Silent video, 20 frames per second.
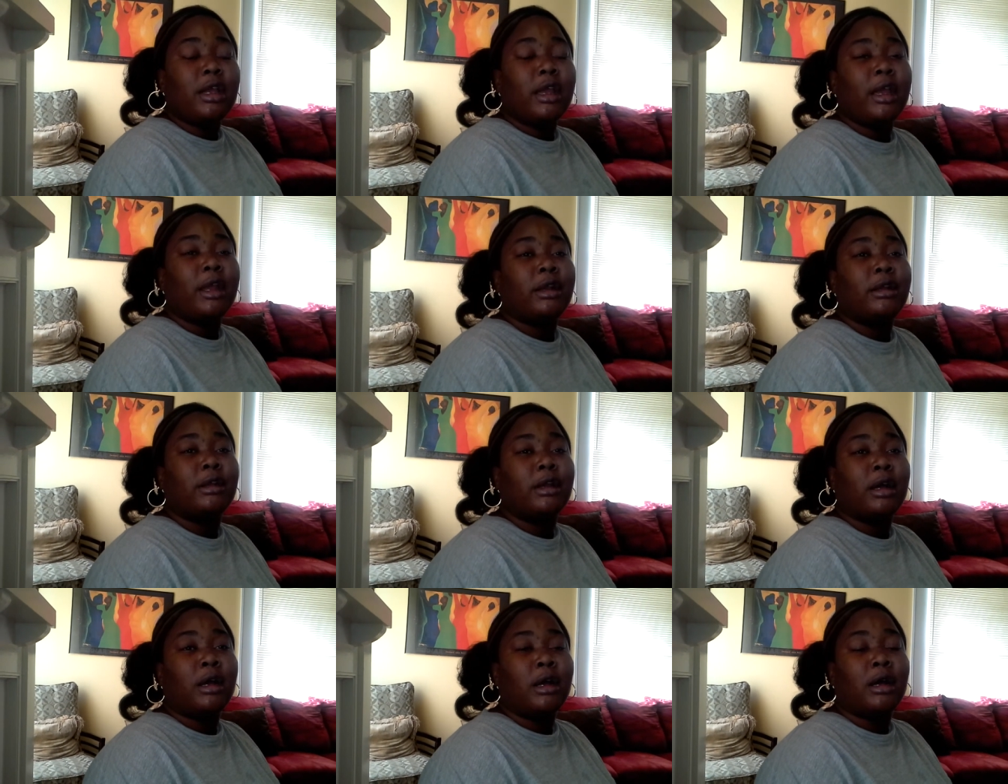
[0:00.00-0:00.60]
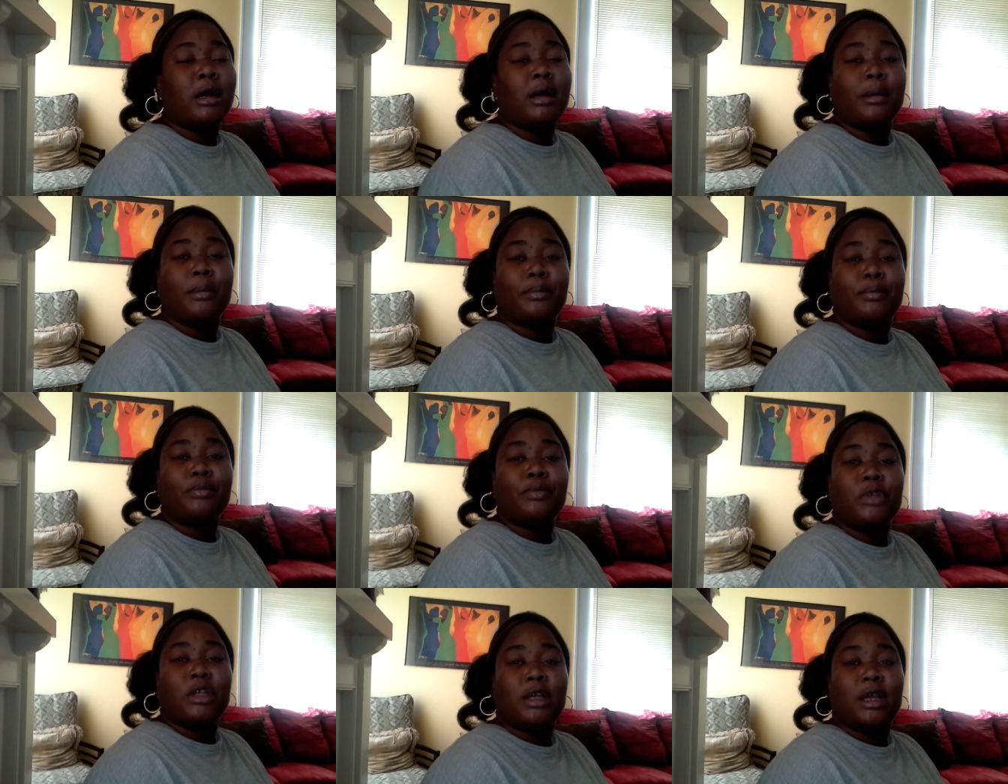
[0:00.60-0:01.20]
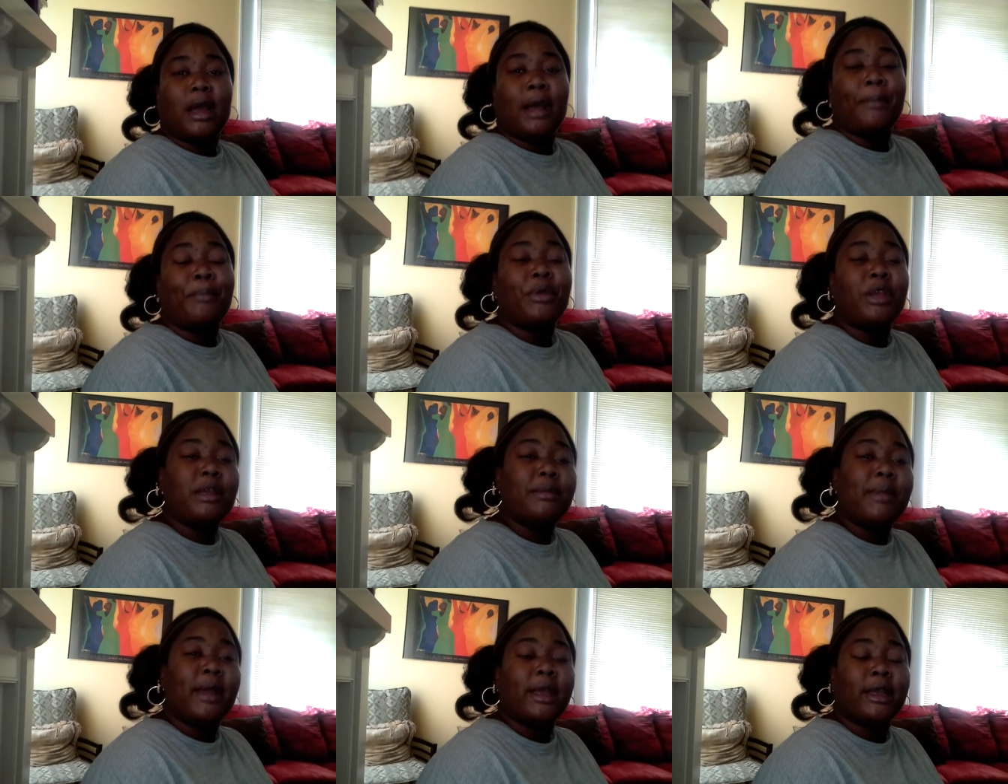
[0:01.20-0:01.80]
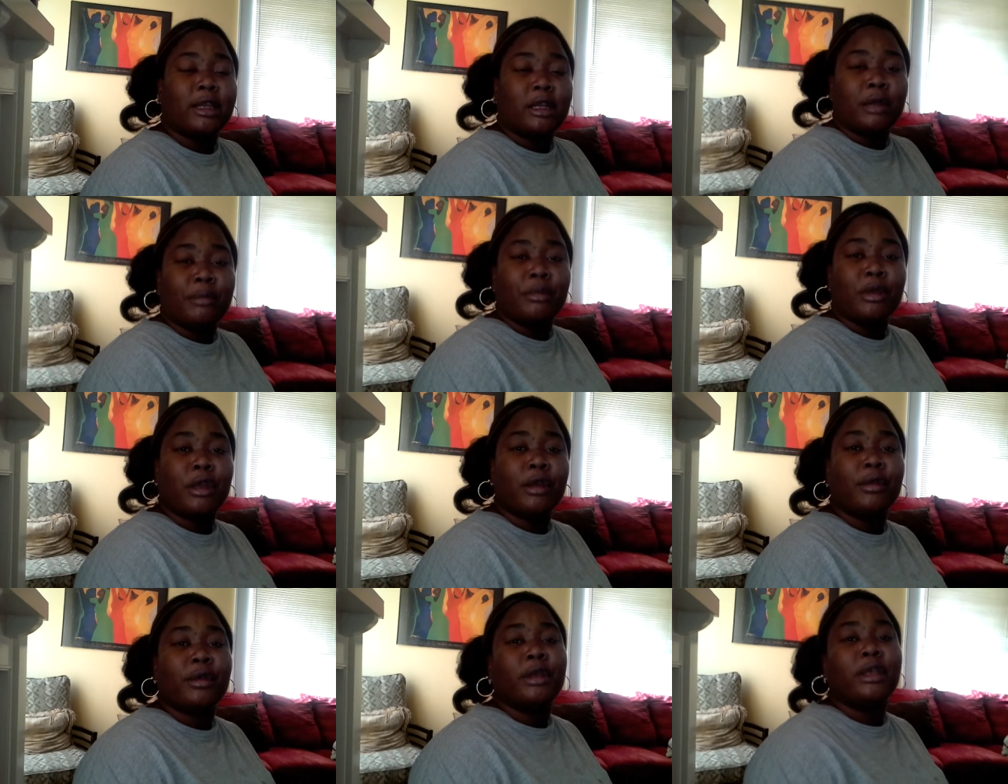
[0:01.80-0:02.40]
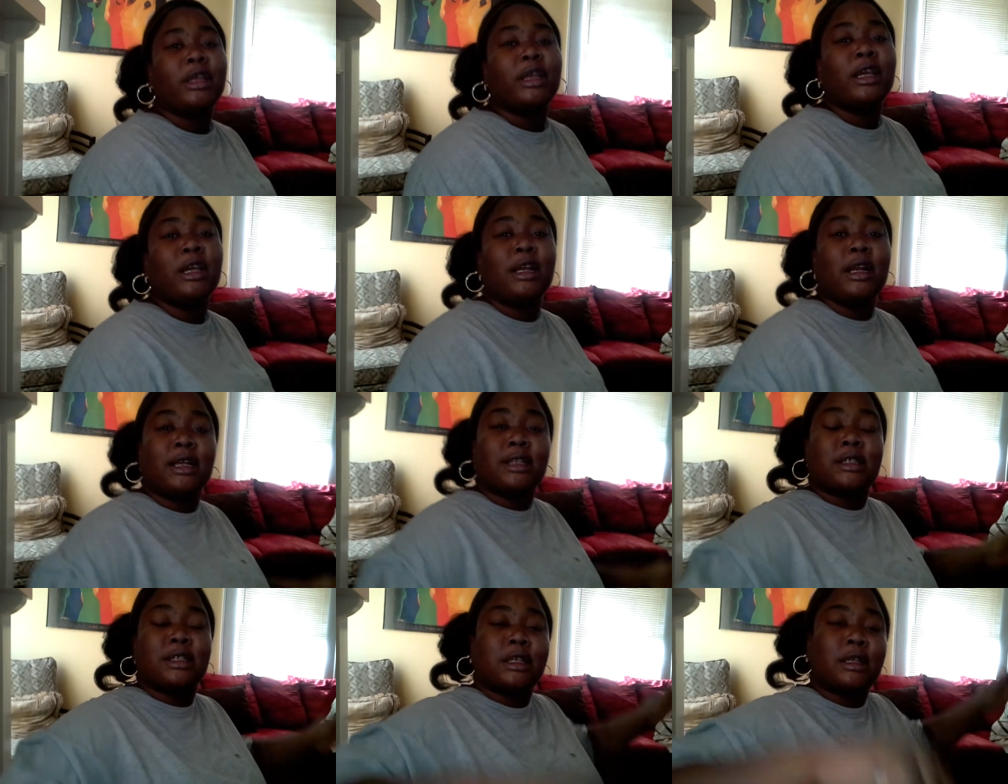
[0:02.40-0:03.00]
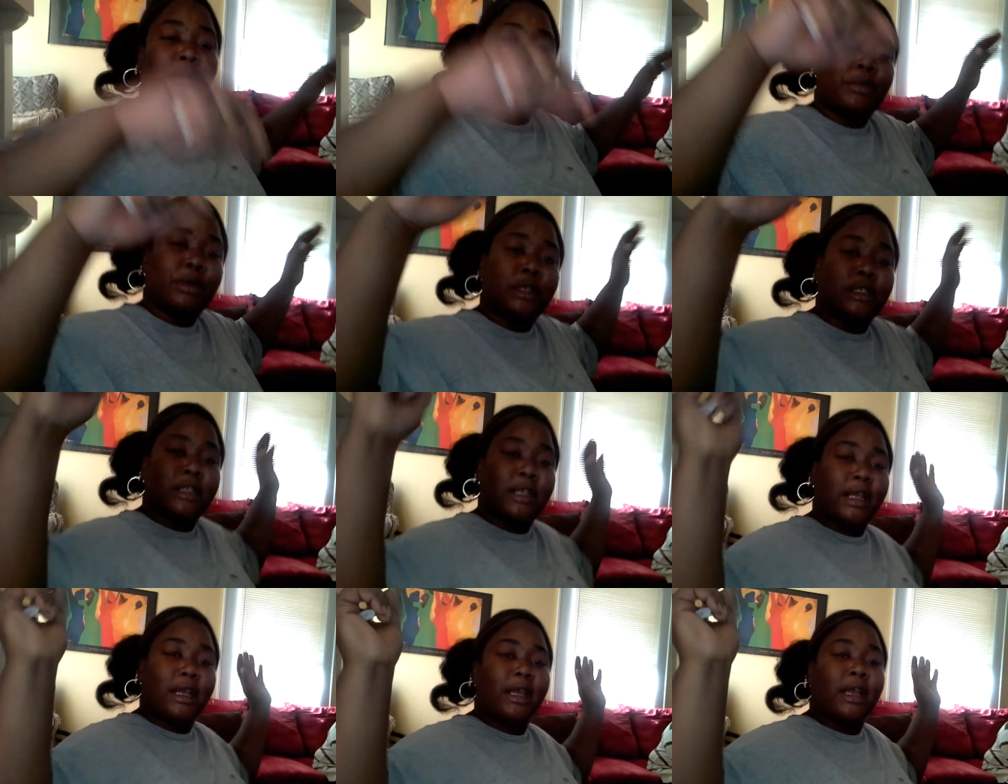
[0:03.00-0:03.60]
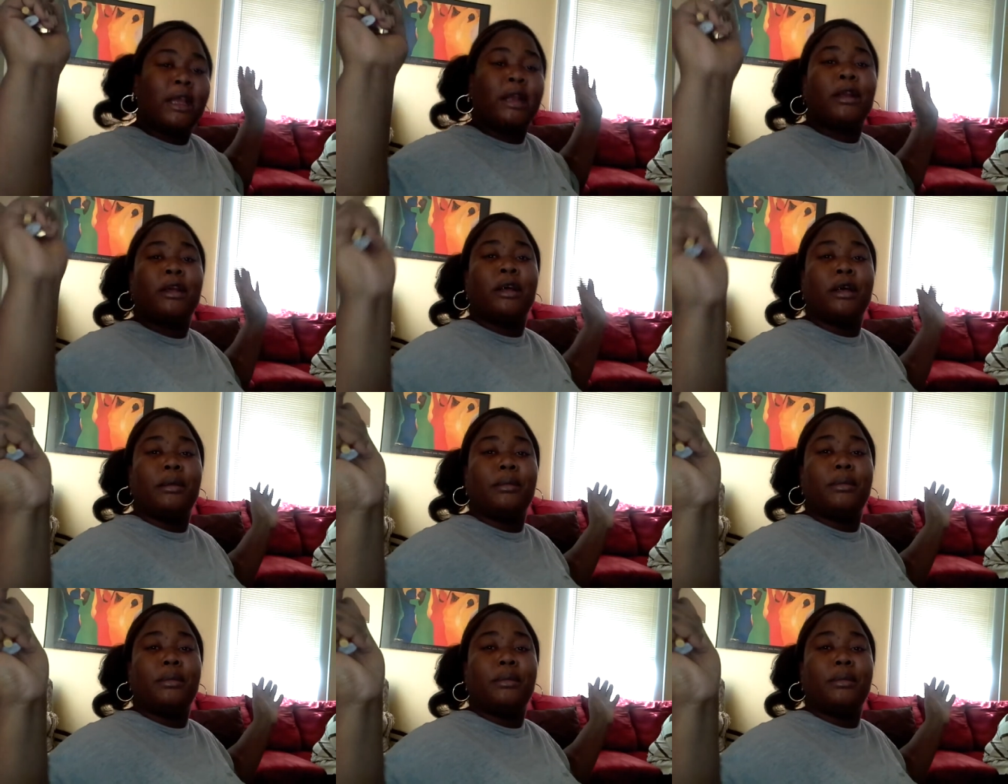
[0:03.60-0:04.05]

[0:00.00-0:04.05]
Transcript: And um, I peeked back in the mirror again. I seen him with his hand up.